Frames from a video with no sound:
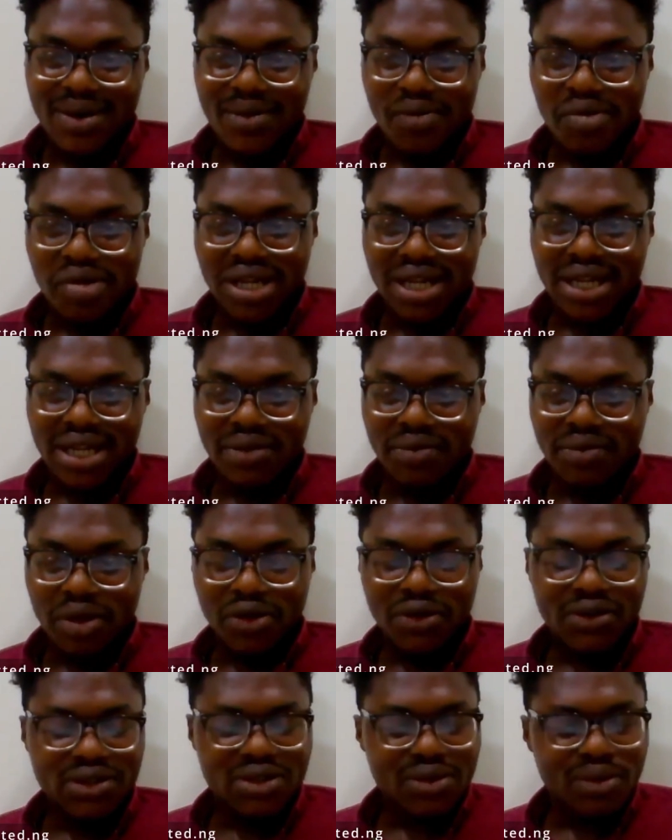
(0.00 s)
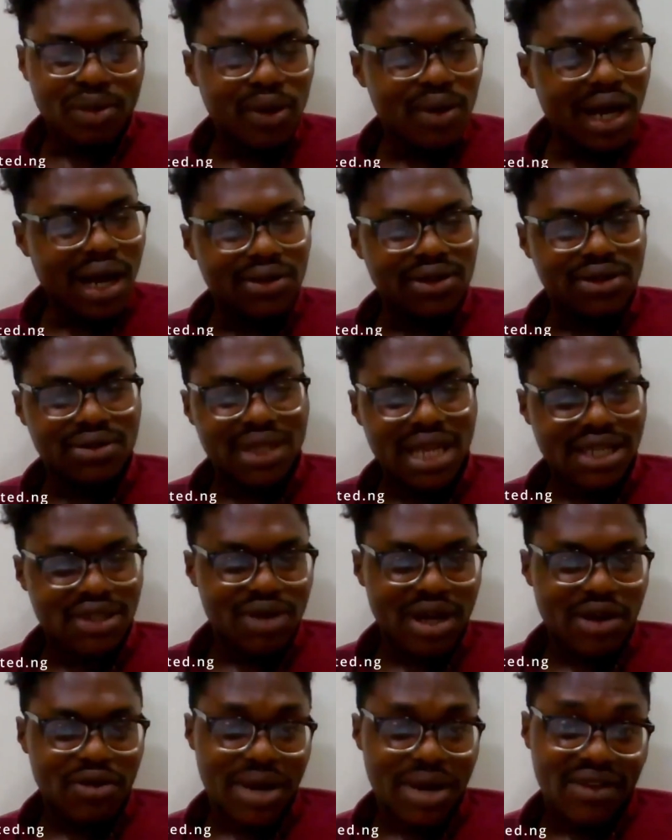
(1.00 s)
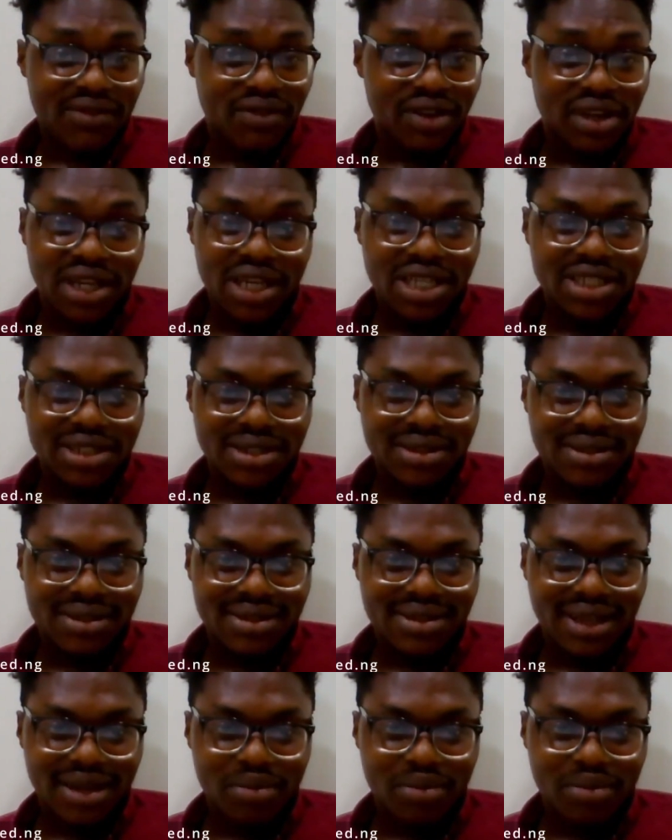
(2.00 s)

we look out to. That's why we have religion.